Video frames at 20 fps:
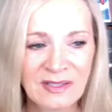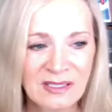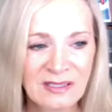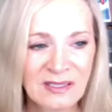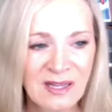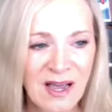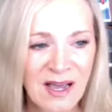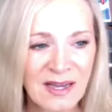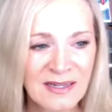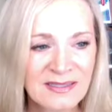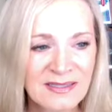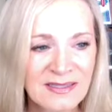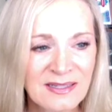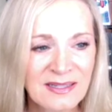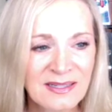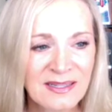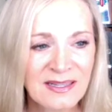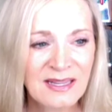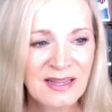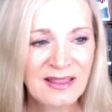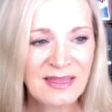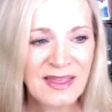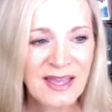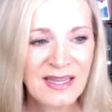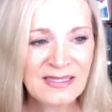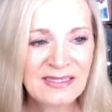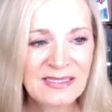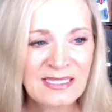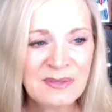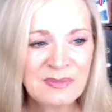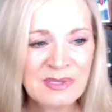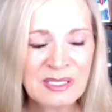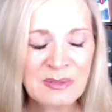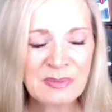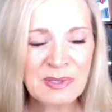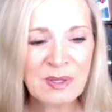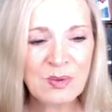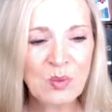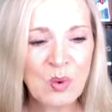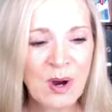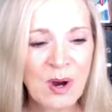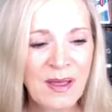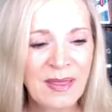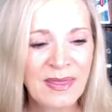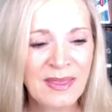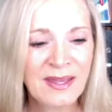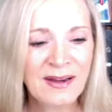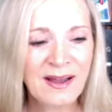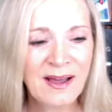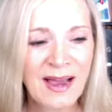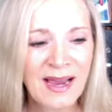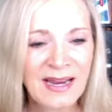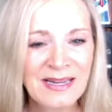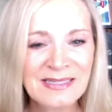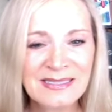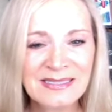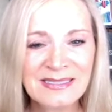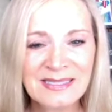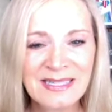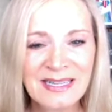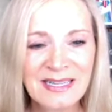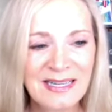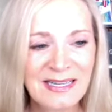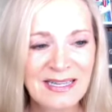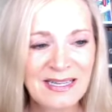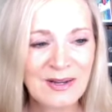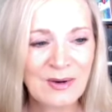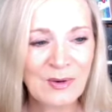a lot that seems to be one that I see